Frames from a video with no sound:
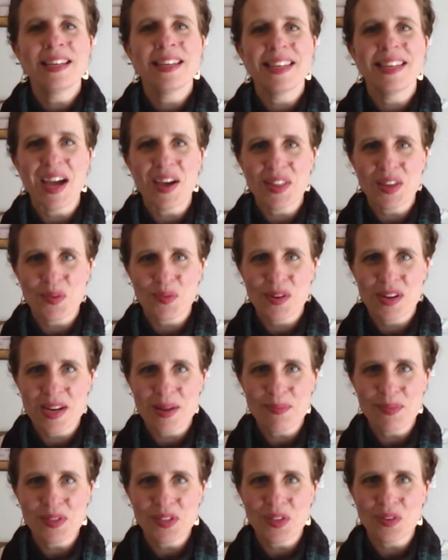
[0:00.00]
Now that we're in
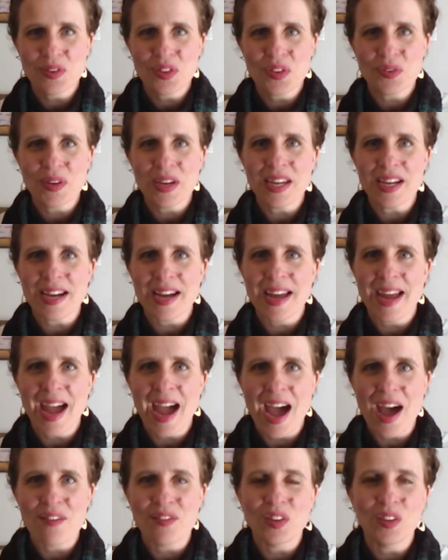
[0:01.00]
episode 3, I
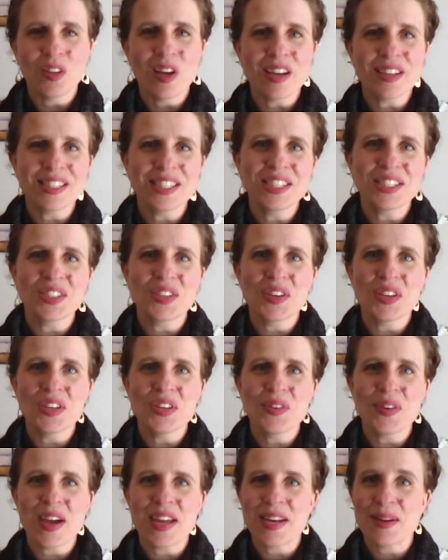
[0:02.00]
have a lot to show
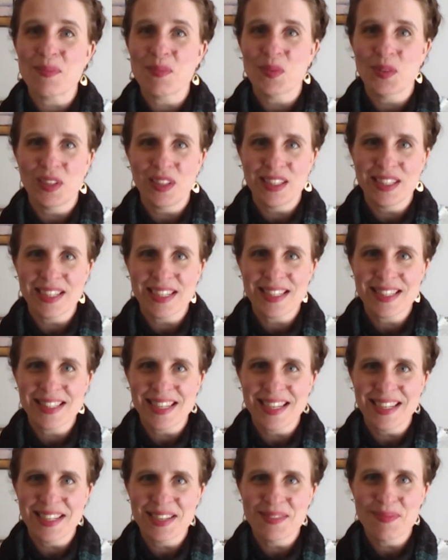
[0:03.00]
you, and I'm really
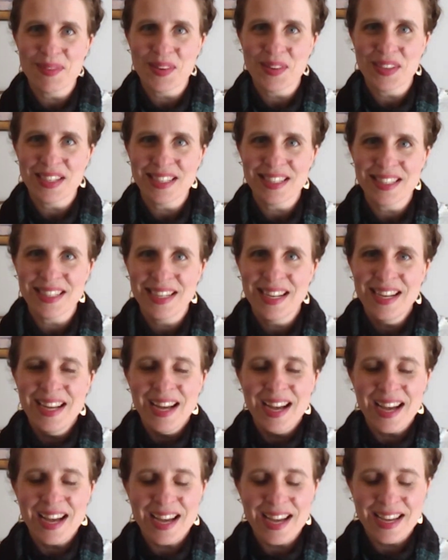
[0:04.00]
excited about it.
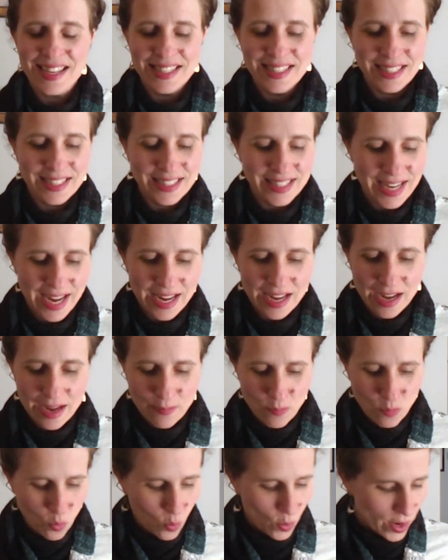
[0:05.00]
Today,
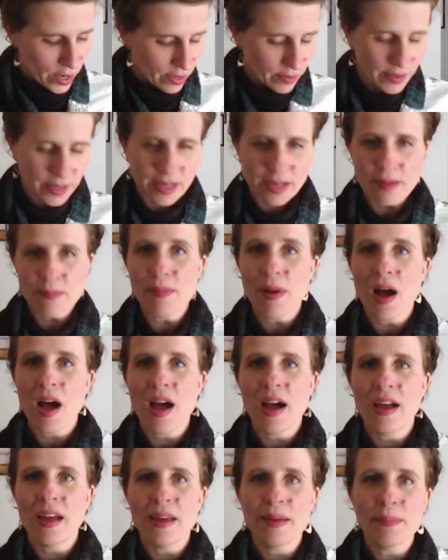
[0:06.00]
I'm wearing
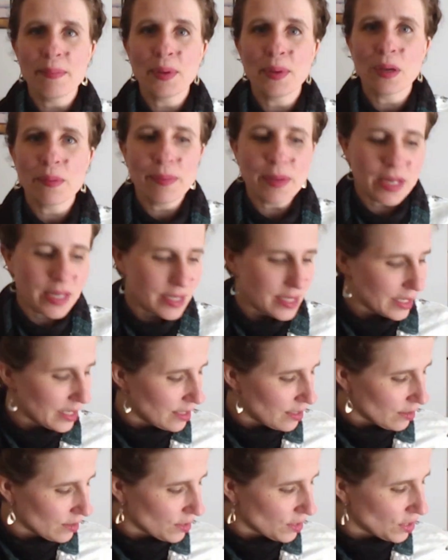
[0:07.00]
my
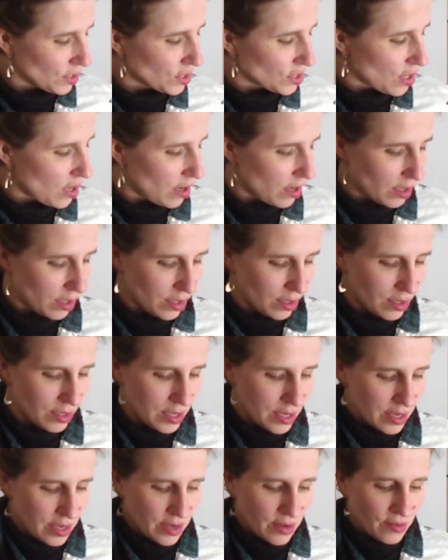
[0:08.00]
perpendicular shawl
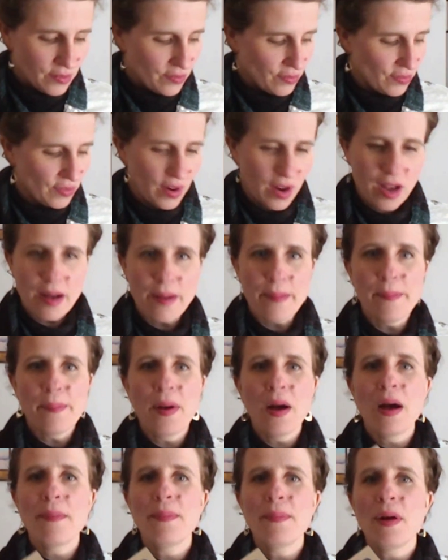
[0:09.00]
from
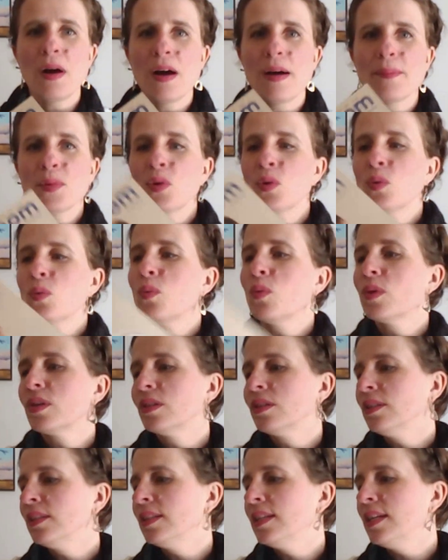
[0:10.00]
Pom Pom
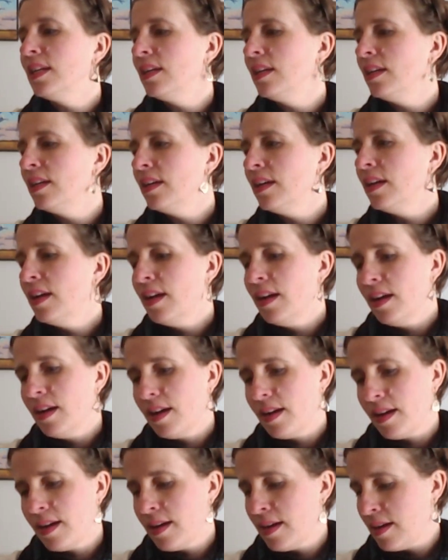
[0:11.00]
Quarterly.
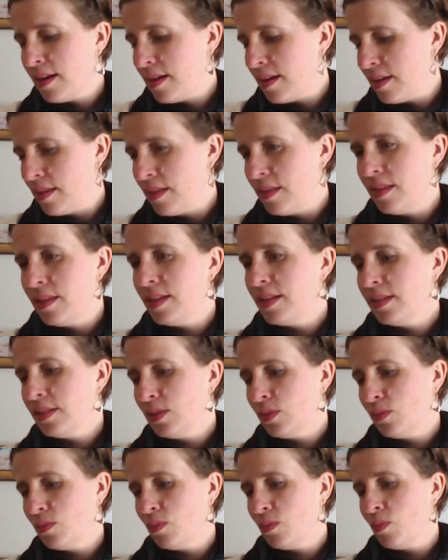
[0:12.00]

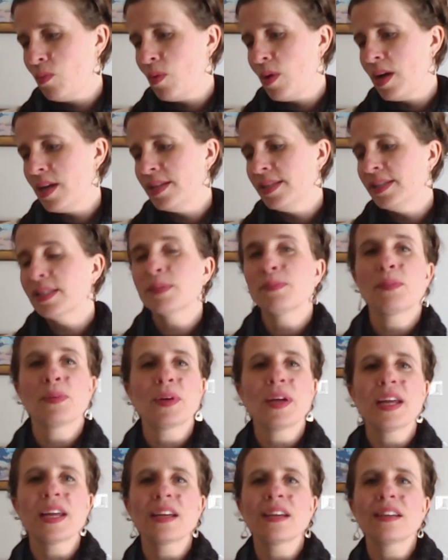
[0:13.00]
This was
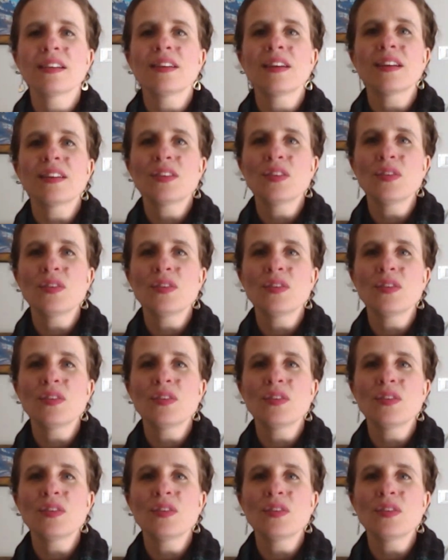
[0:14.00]
spring